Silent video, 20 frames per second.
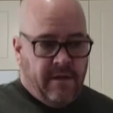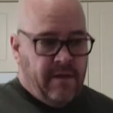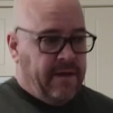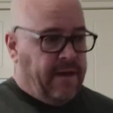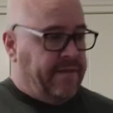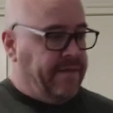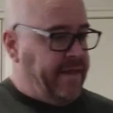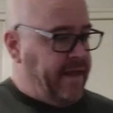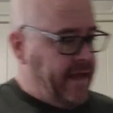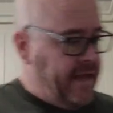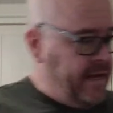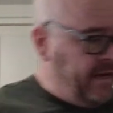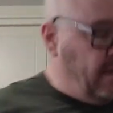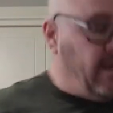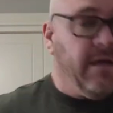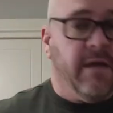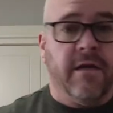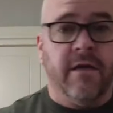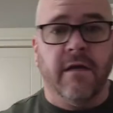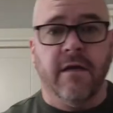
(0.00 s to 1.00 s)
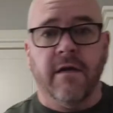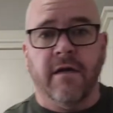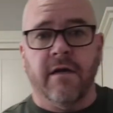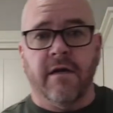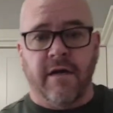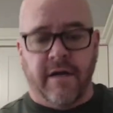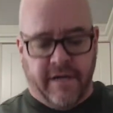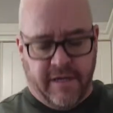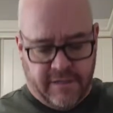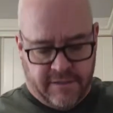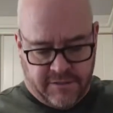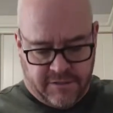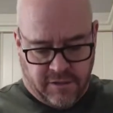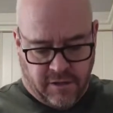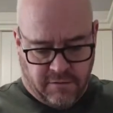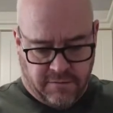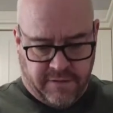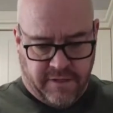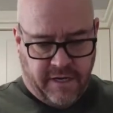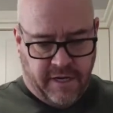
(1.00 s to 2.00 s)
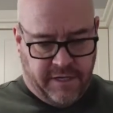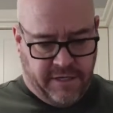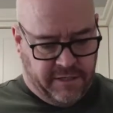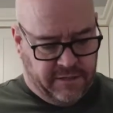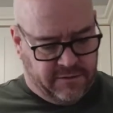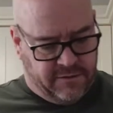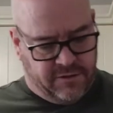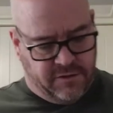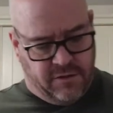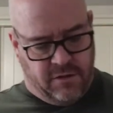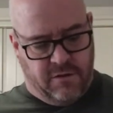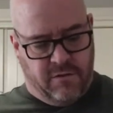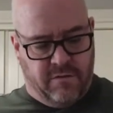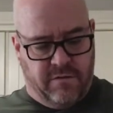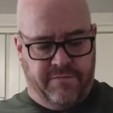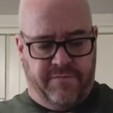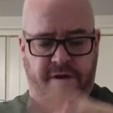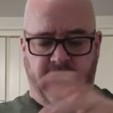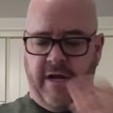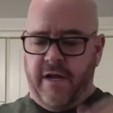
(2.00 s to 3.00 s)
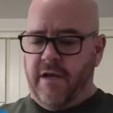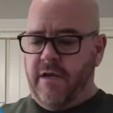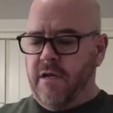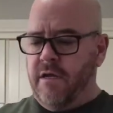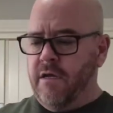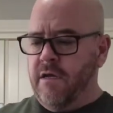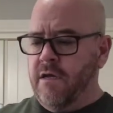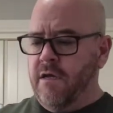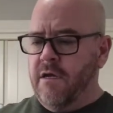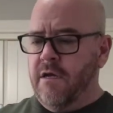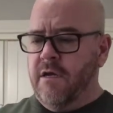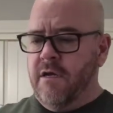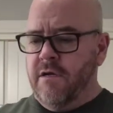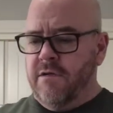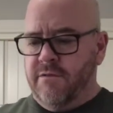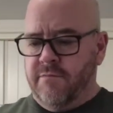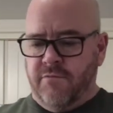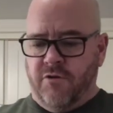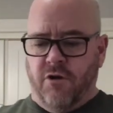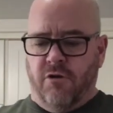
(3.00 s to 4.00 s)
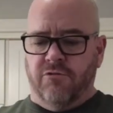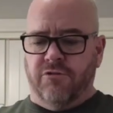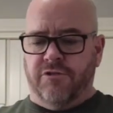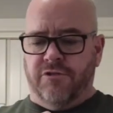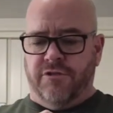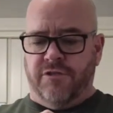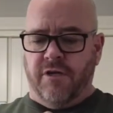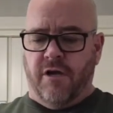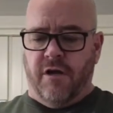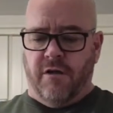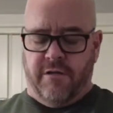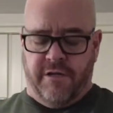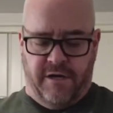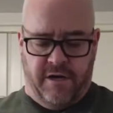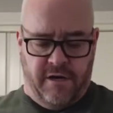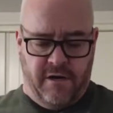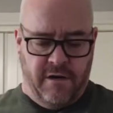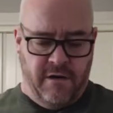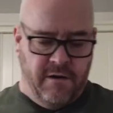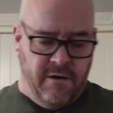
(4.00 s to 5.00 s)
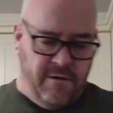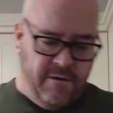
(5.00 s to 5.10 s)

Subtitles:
And then I'm going to salt the onions. So I've got some some kosher salt here,